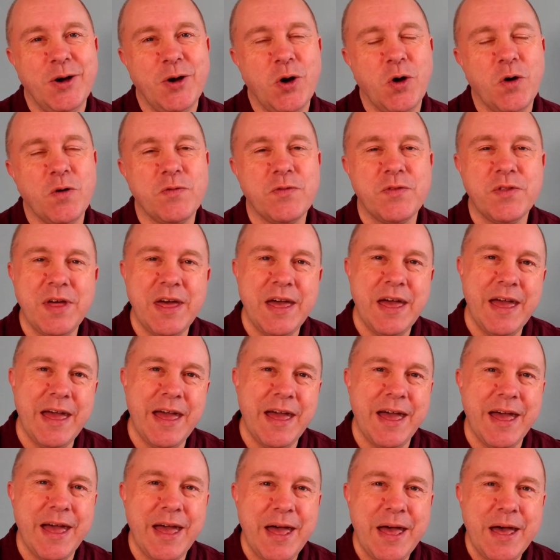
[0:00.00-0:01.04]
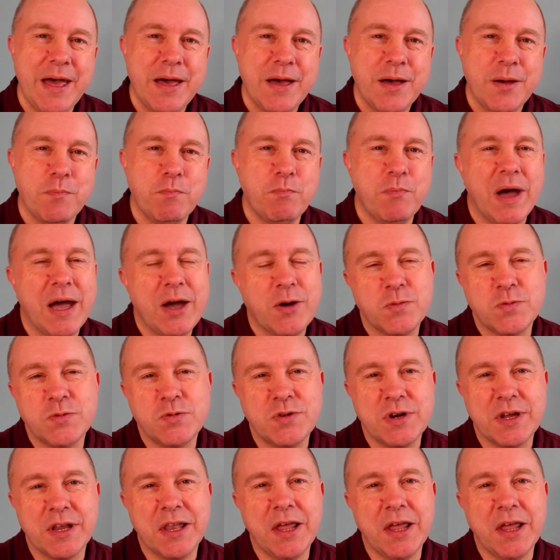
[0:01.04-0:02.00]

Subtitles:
of their boundary